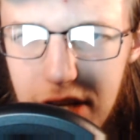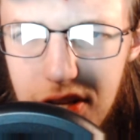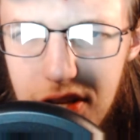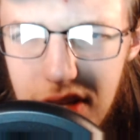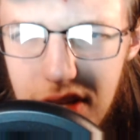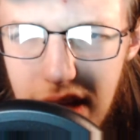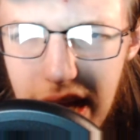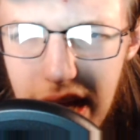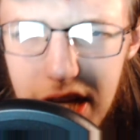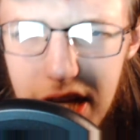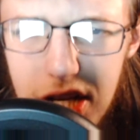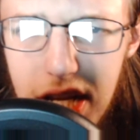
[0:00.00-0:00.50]

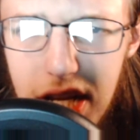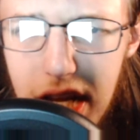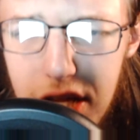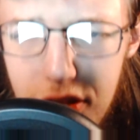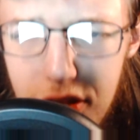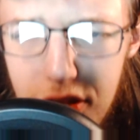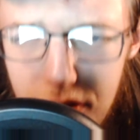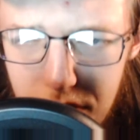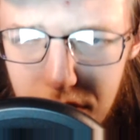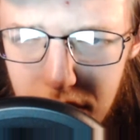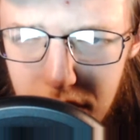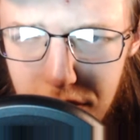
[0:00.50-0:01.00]
I
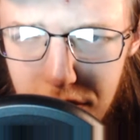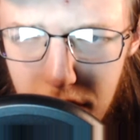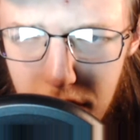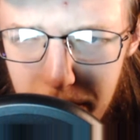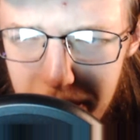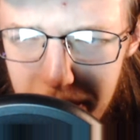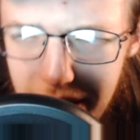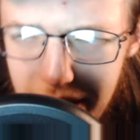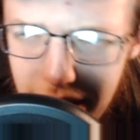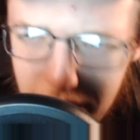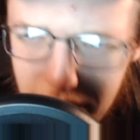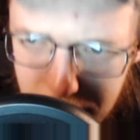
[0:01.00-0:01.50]
do want to talk about
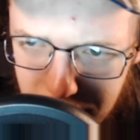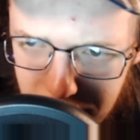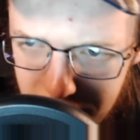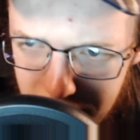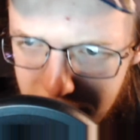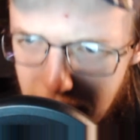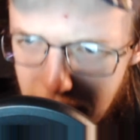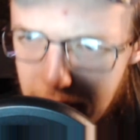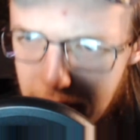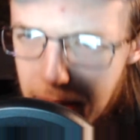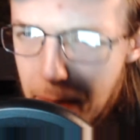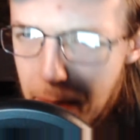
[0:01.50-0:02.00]
that here in a
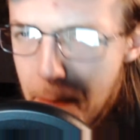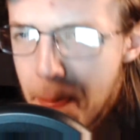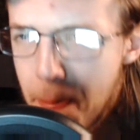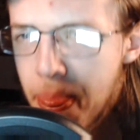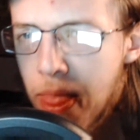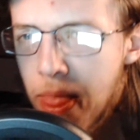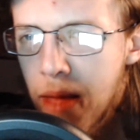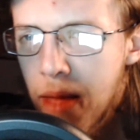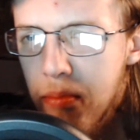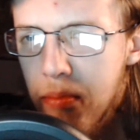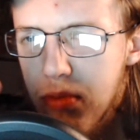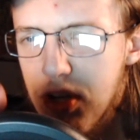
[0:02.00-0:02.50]
second.
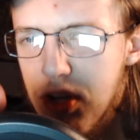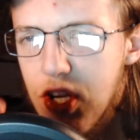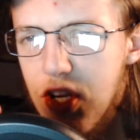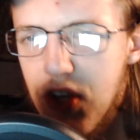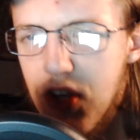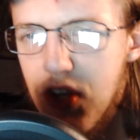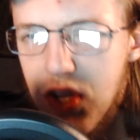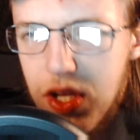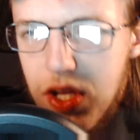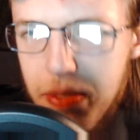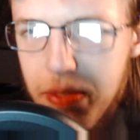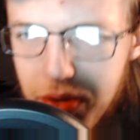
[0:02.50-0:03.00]
But just
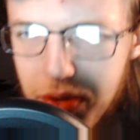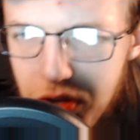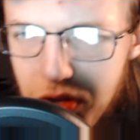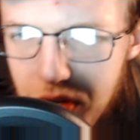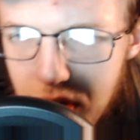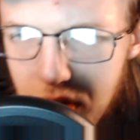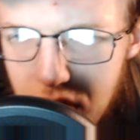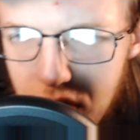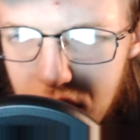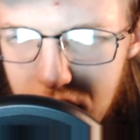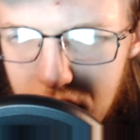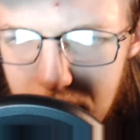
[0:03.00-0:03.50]

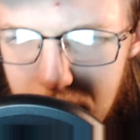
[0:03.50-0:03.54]
to